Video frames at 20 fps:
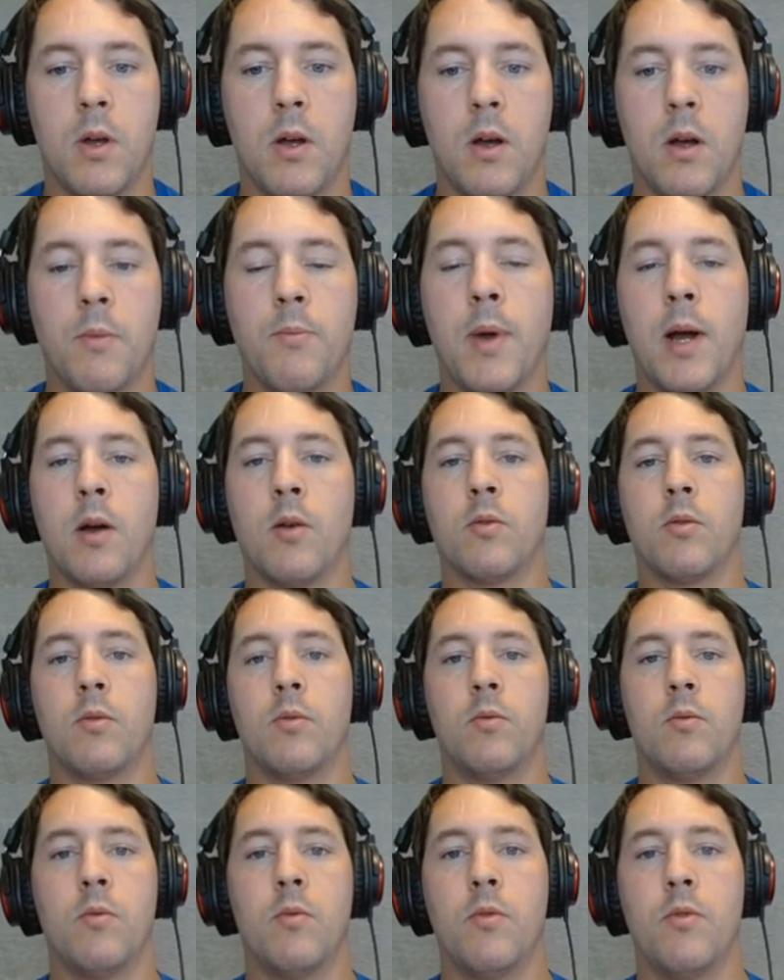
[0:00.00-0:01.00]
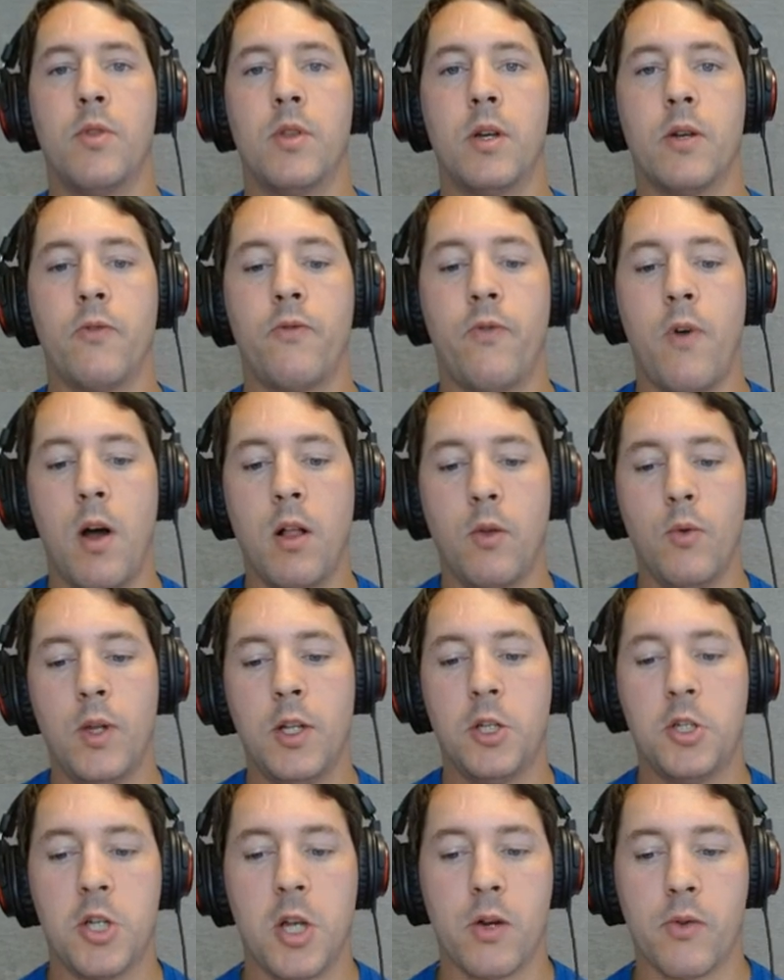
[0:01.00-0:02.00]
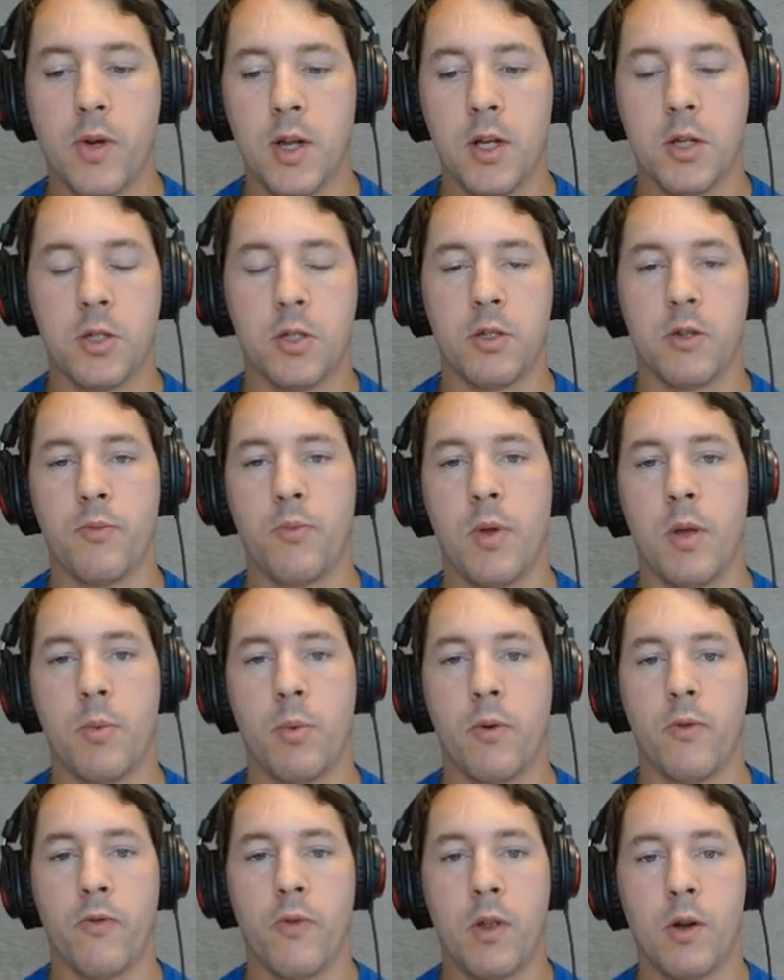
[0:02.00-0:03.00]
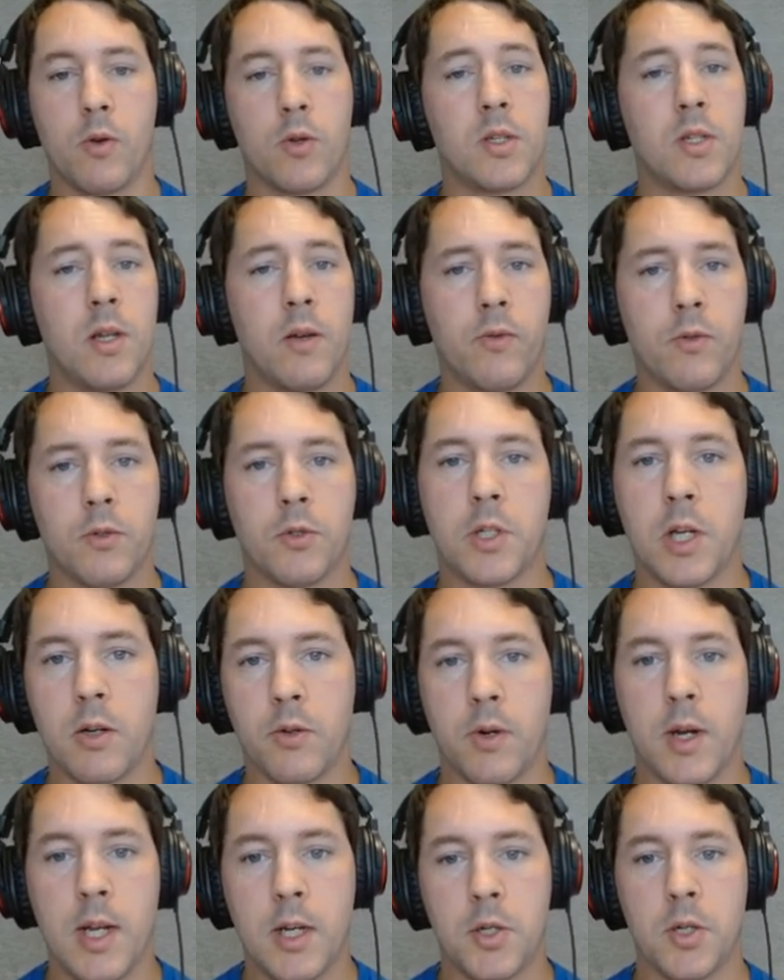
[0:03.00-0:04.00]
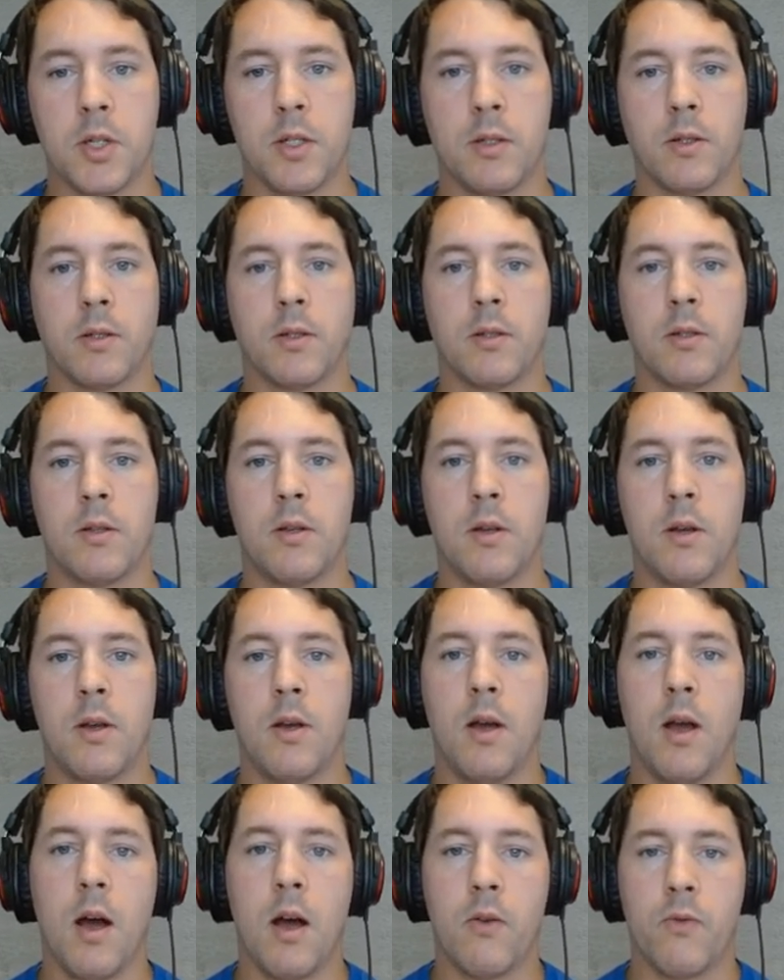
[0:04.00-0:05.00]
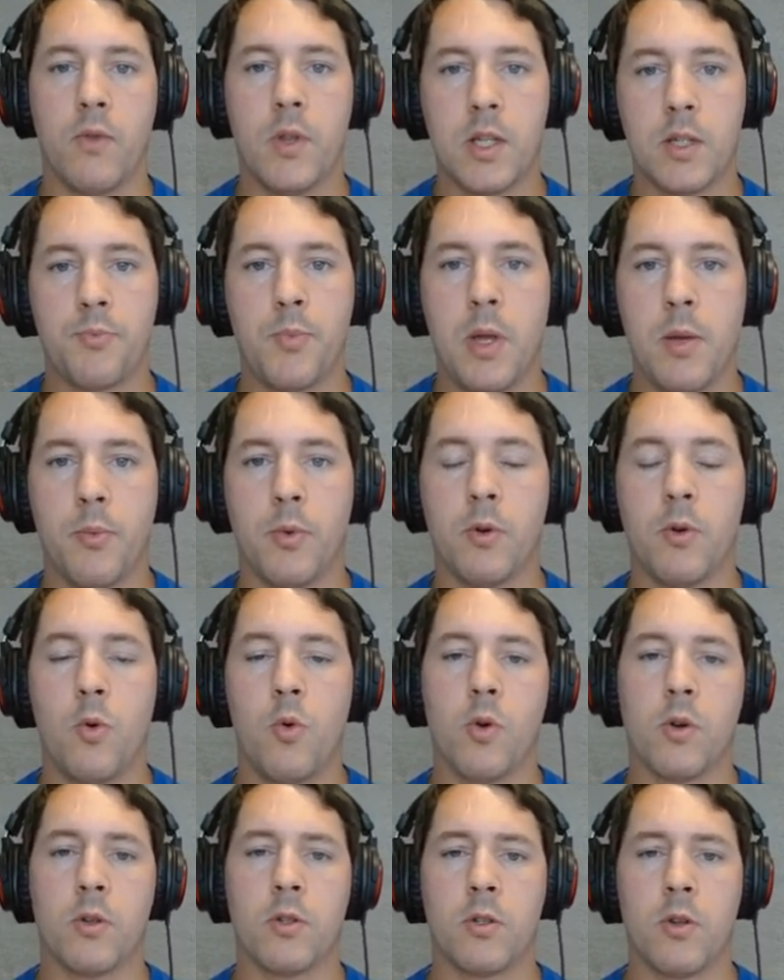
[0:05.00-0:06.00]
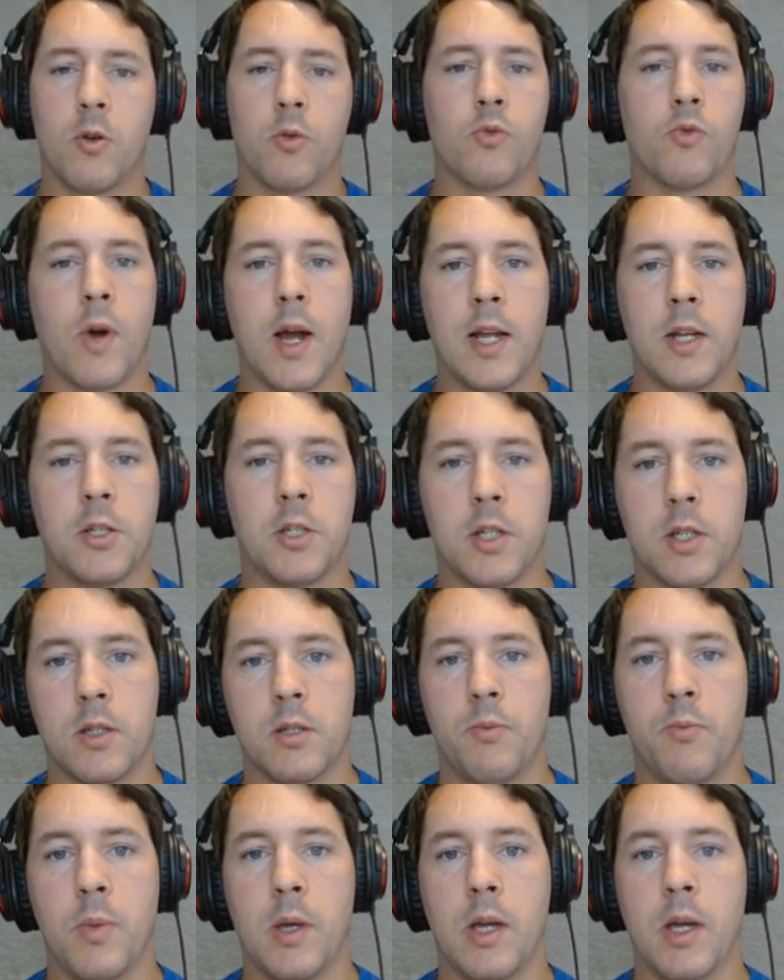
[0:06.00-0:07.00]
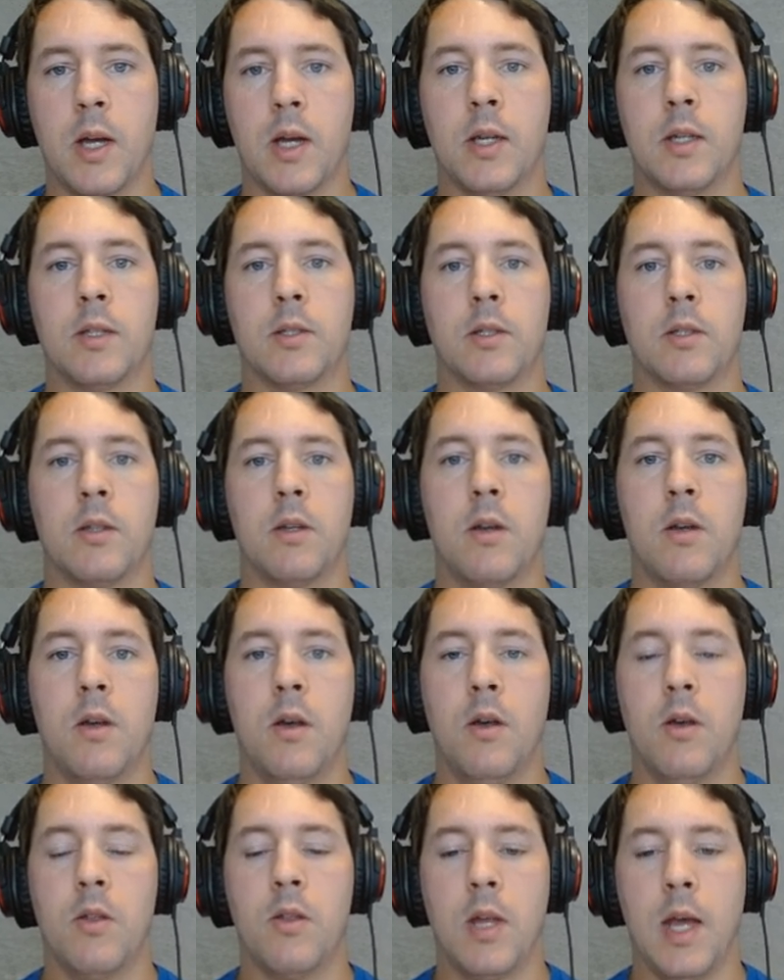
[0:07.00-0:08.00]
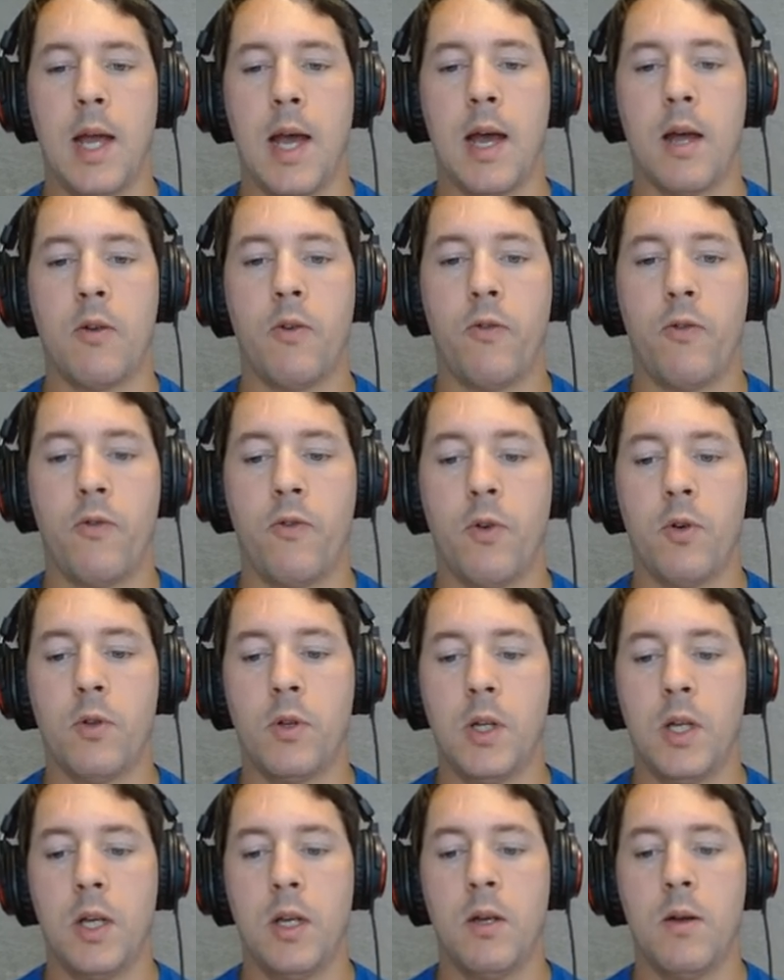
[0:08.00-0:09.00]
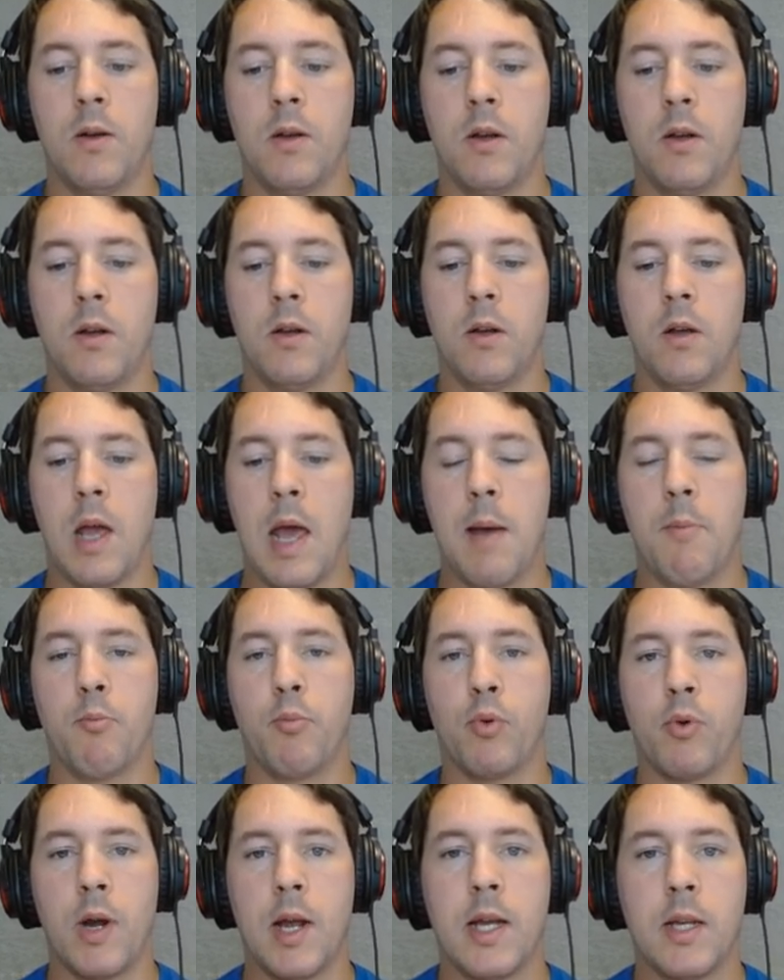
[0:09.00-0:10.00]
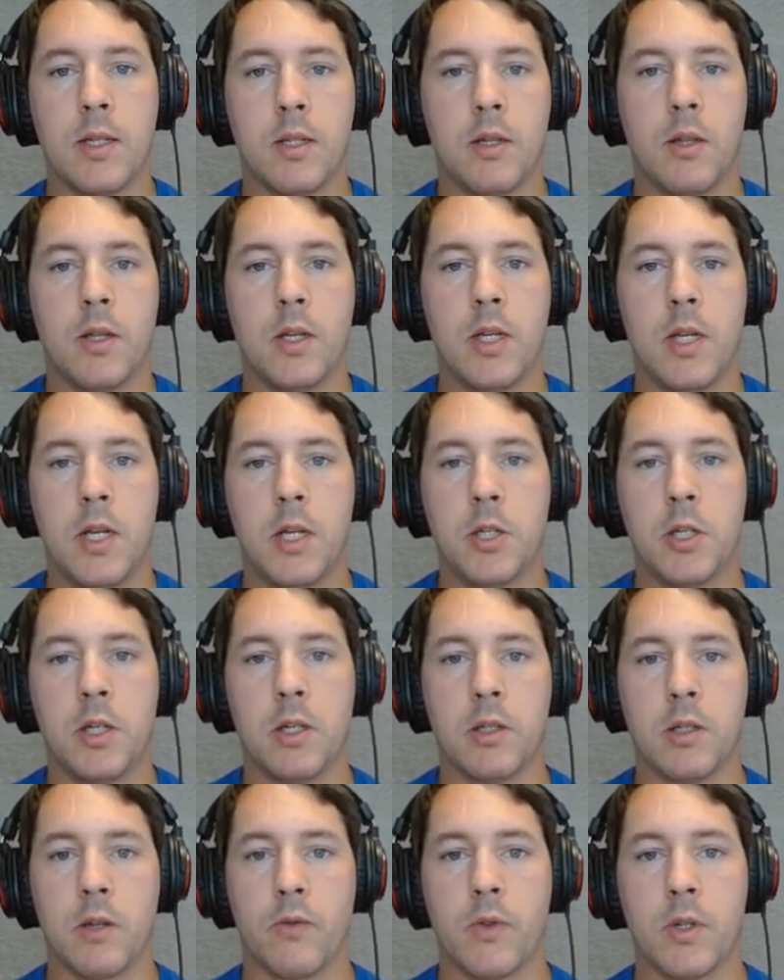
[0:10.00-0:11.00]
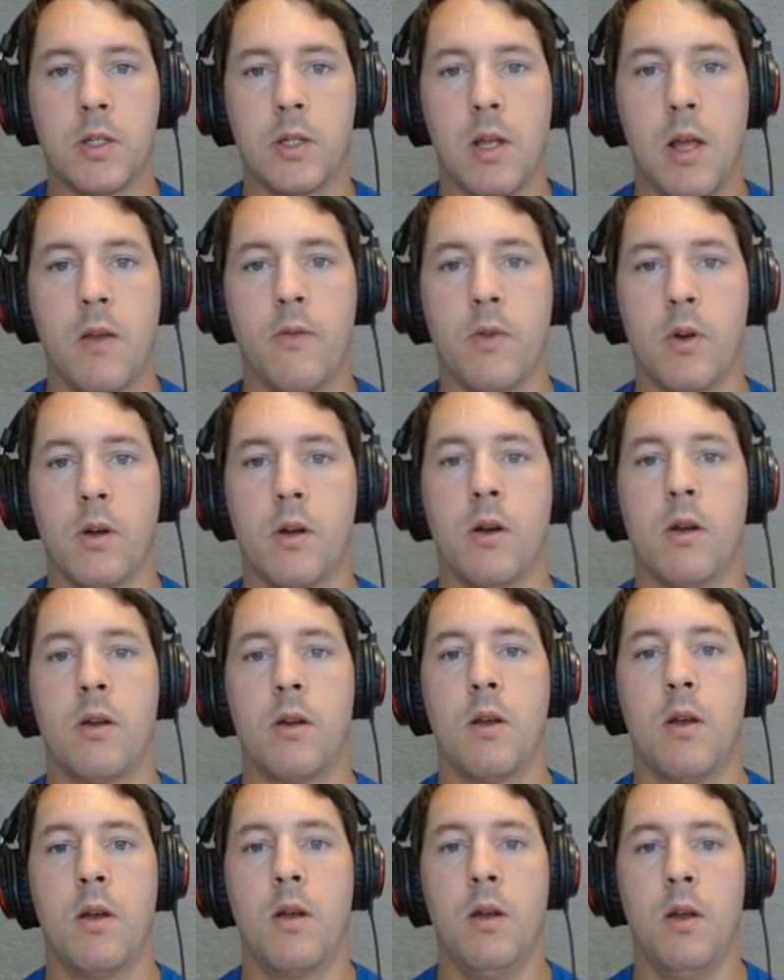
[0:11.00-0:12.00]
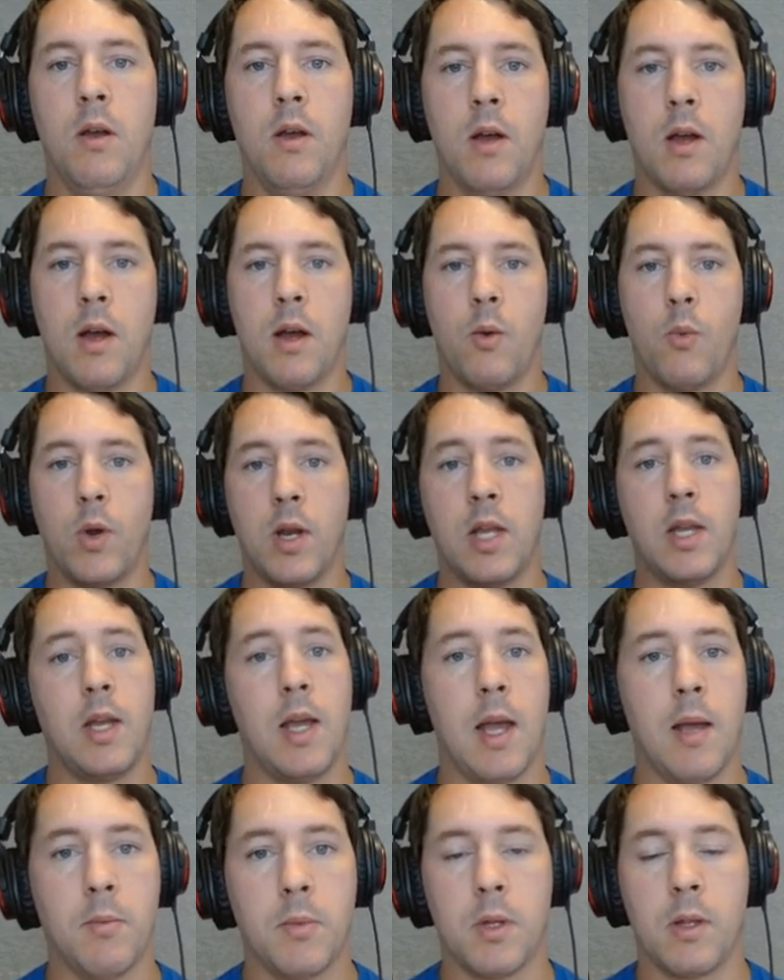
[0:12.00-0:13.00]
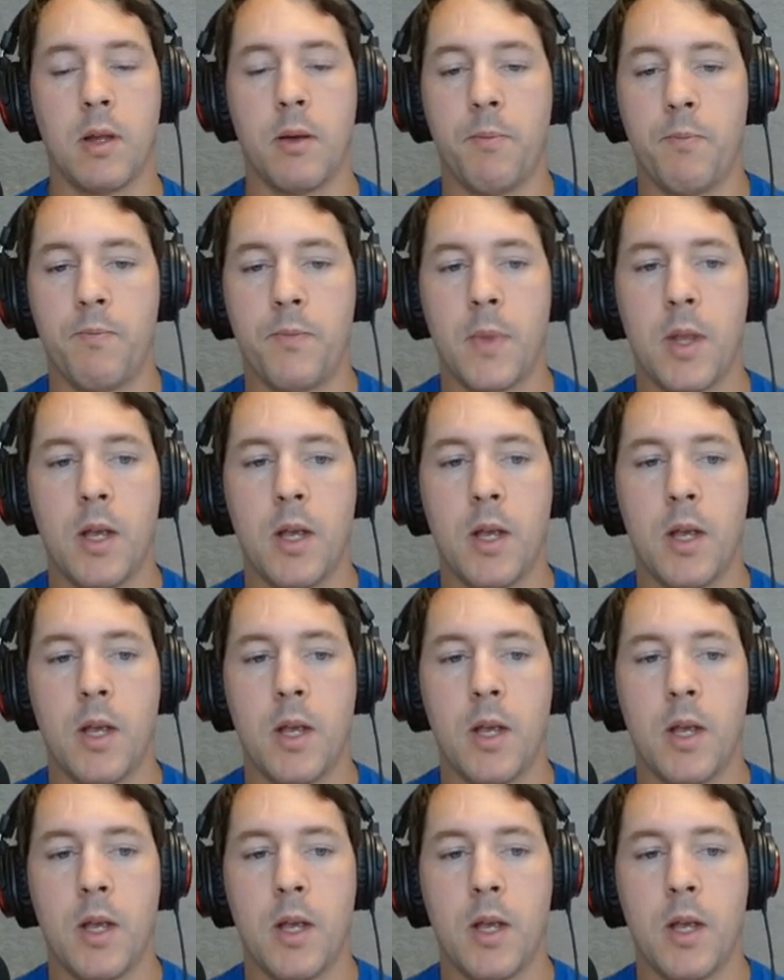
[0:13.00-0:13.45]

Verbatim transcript: about the following generations of people. For there were several generations of this people who were so righteous because they had fully embraced the teachings of the Savior when he came to them.